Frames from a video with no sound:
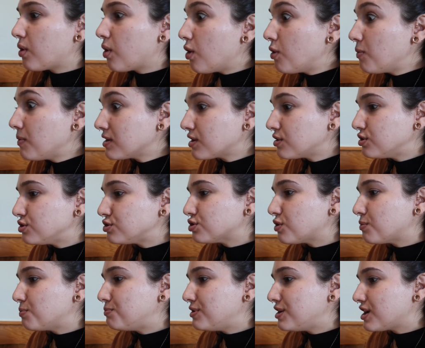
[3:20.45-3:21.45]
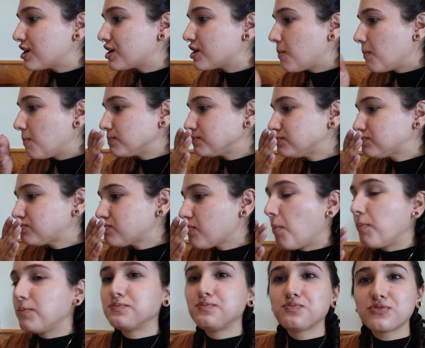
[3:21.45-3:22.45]
Oh my god, they're so big.
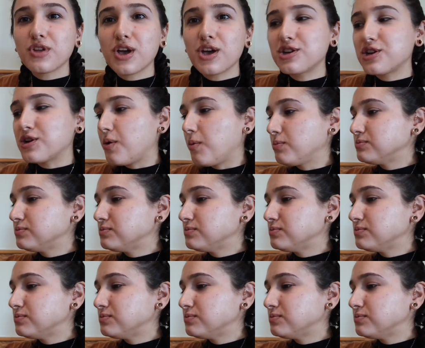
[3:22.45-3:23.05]
Thank you.